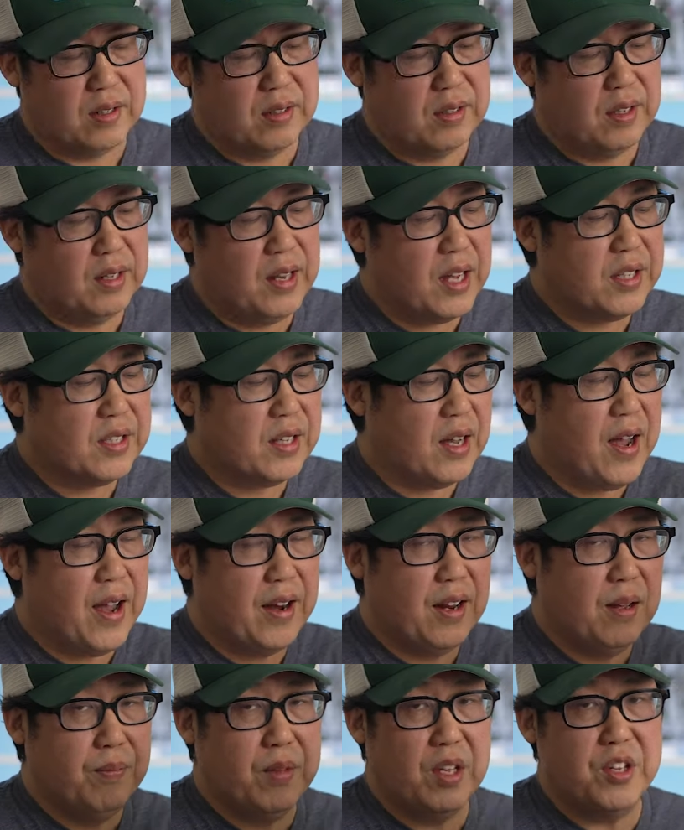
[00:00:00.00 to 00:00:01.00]
The next
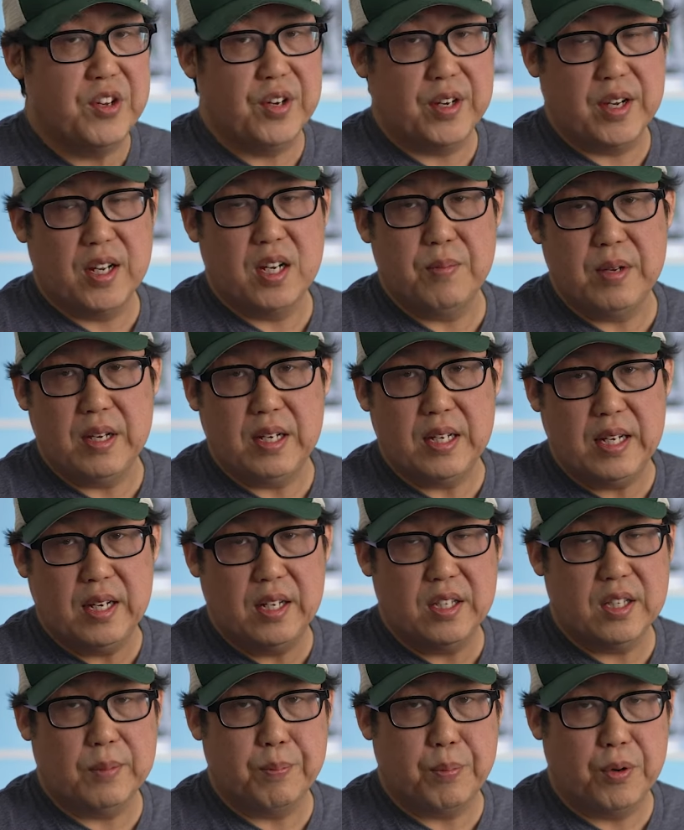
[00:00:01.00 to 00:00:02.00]
item that you're going to be
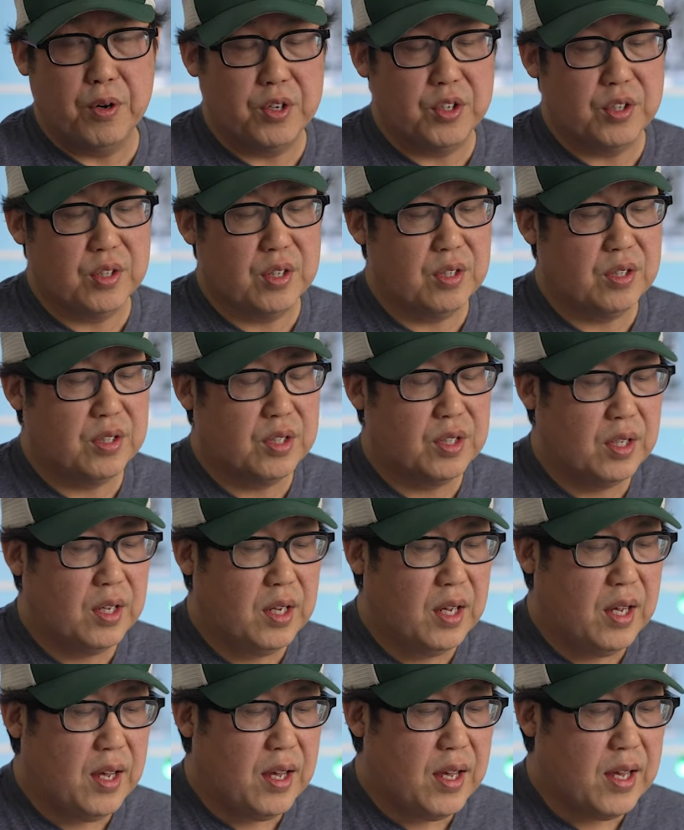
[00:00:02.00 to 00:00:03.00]
needing to purchase
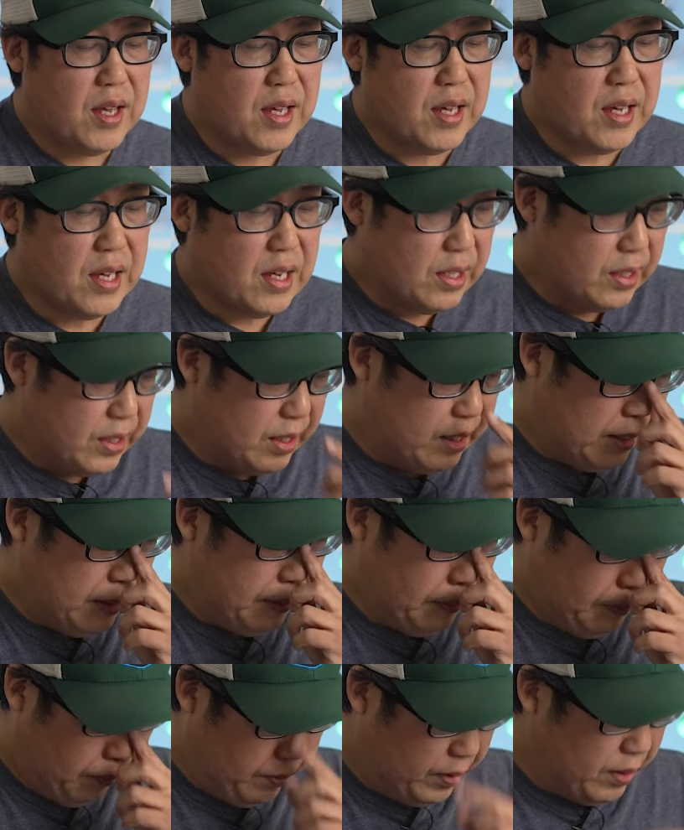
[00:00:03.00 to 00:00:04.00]
is
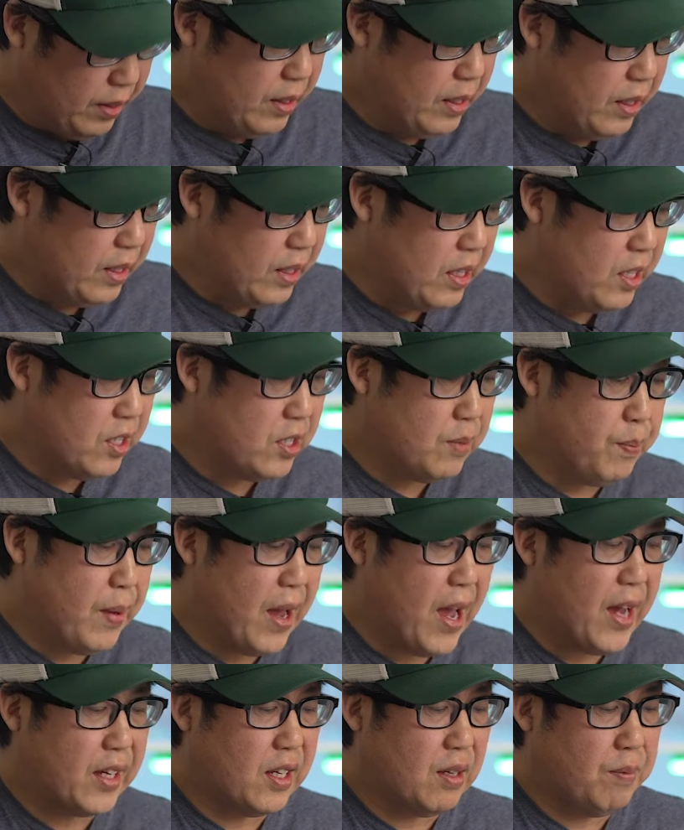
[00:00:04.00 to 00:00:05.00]
this
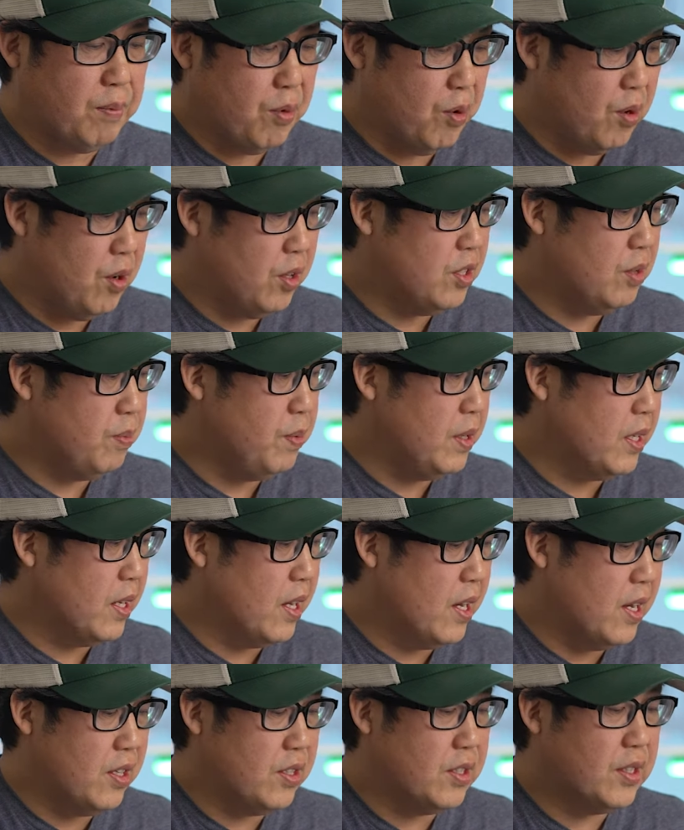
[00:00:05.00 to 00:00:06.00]
backing boards,
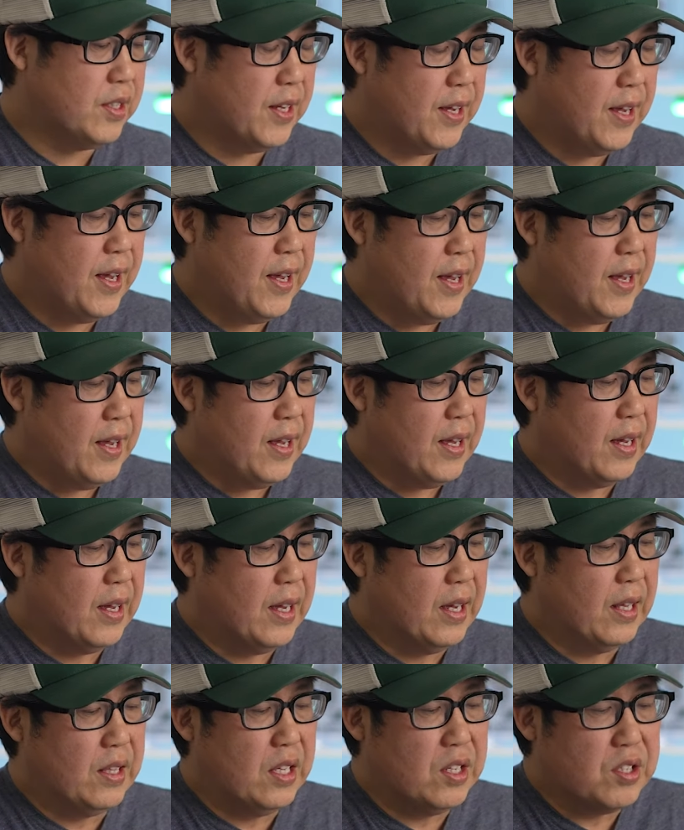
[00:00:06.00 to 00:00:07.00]
because
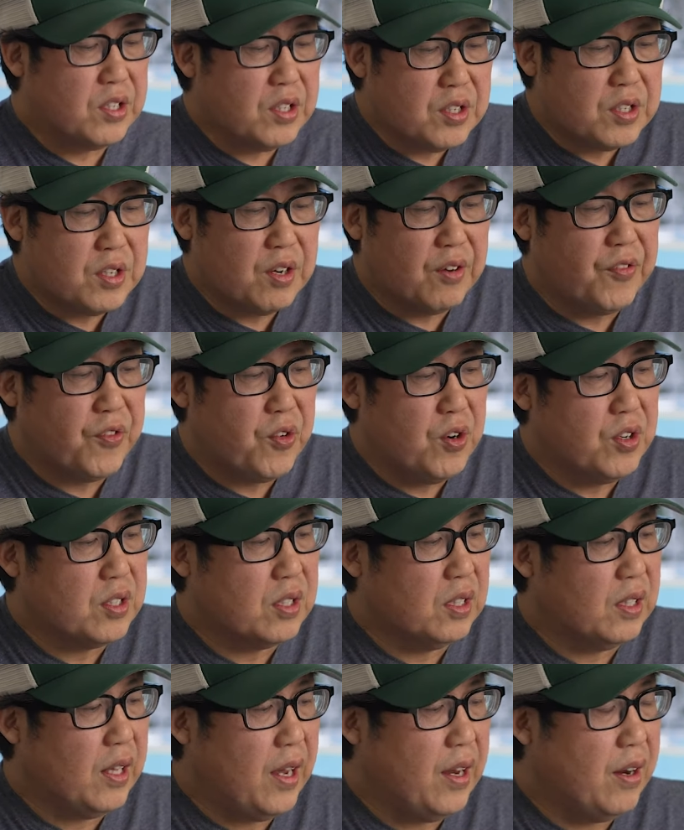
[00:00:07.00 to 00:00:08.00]
this is your
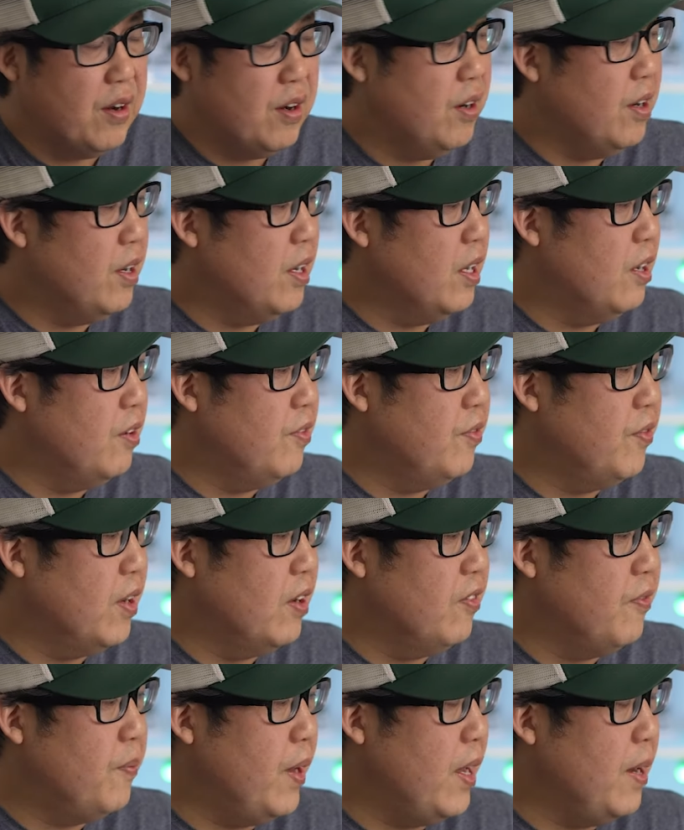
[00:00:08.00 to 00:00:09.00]
first layer
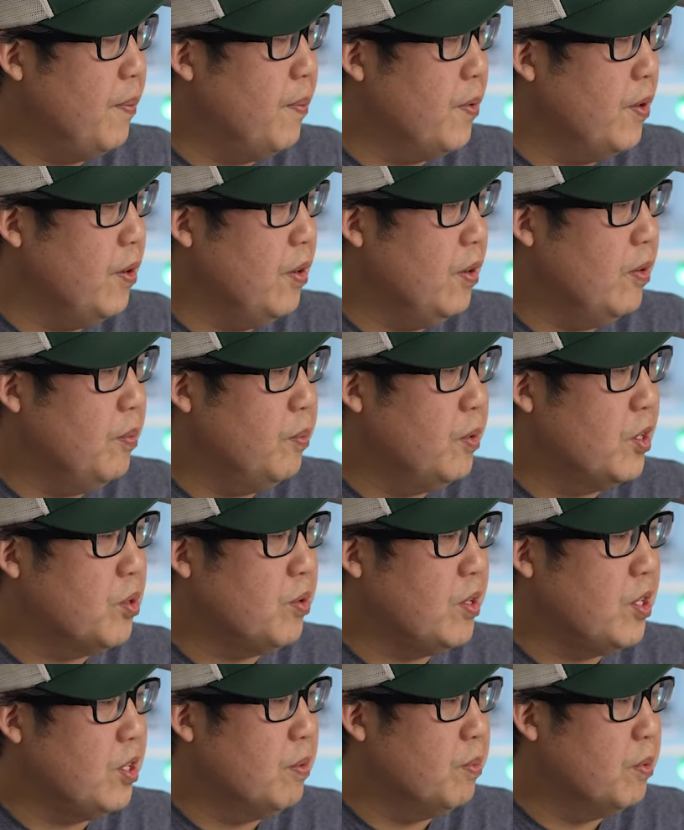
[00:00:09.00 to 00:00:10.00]
of paper
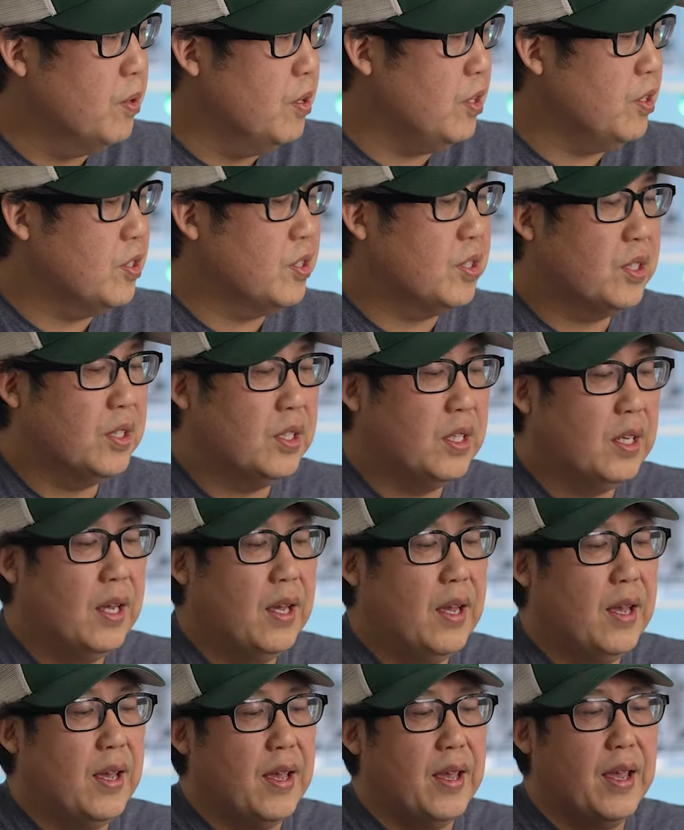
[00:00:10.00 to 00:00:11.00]
between your books.
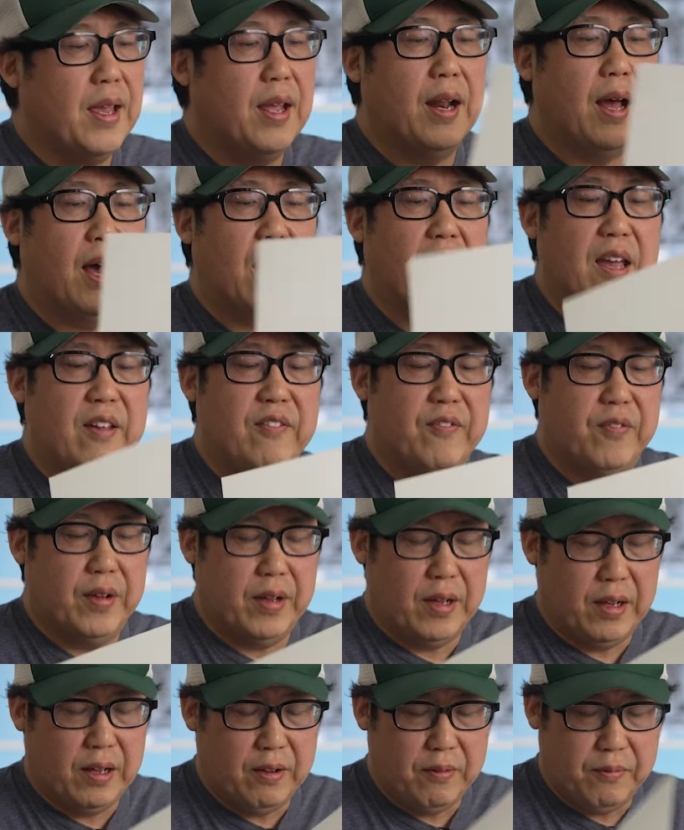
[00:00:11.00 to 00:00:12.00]
And I've
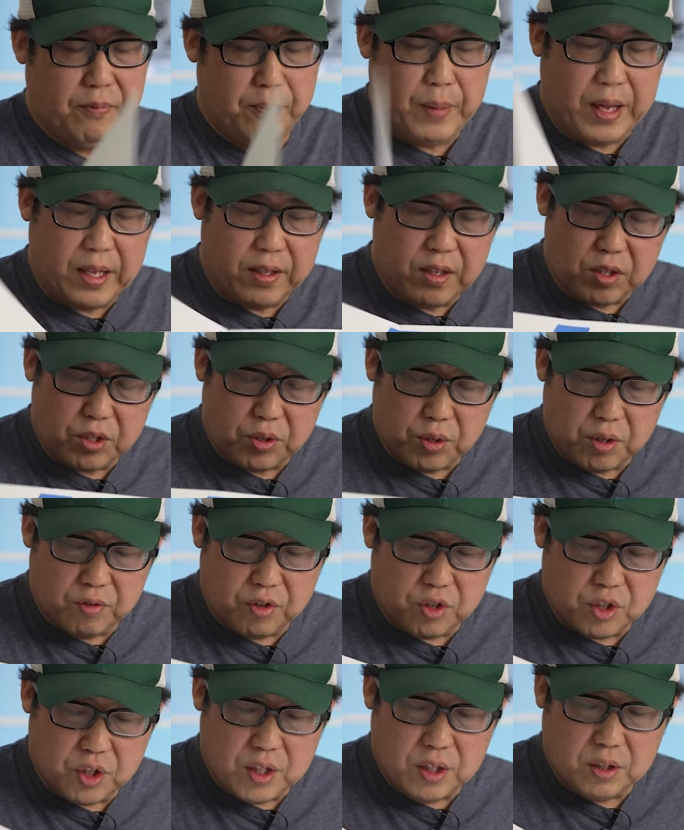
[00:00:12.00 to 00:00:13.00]
made this sort
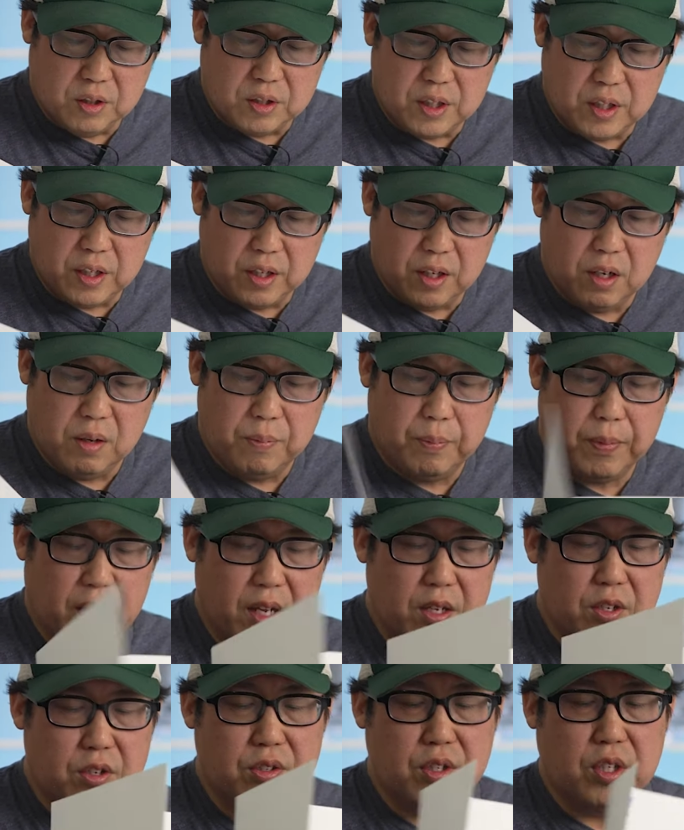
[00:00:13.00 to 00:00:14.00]
of shield here
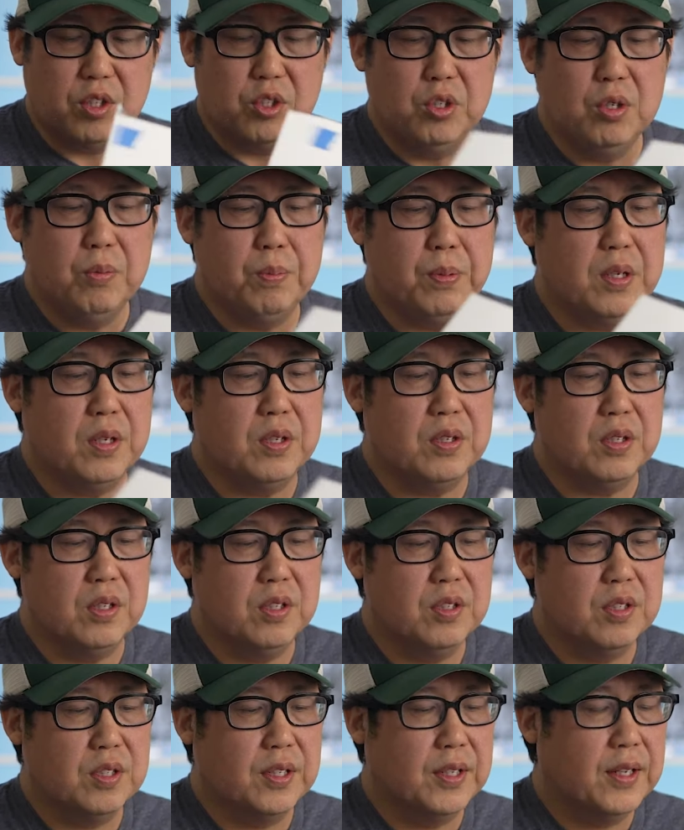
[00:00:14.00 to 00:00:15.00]
by using 2
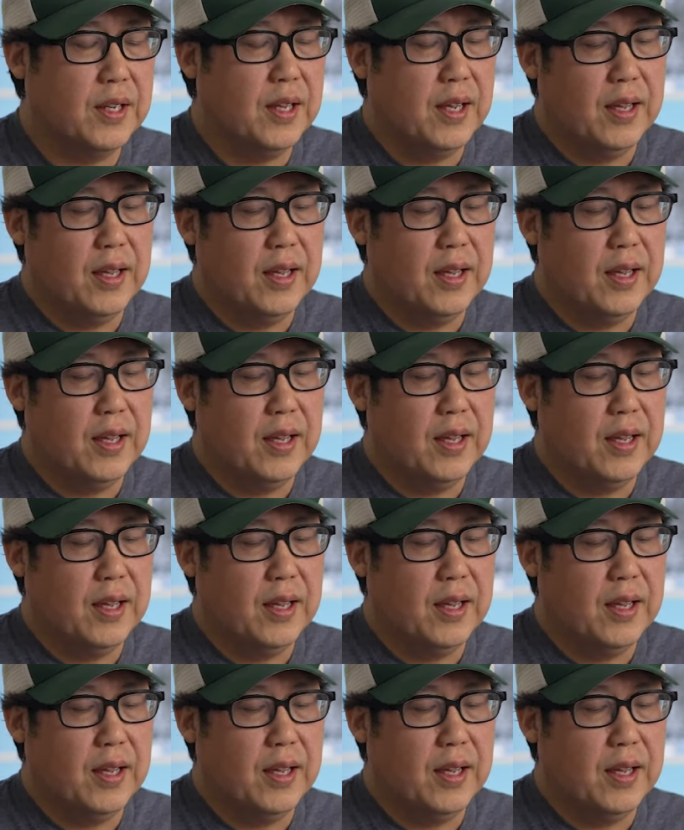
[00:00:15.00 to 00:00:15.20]
pieces.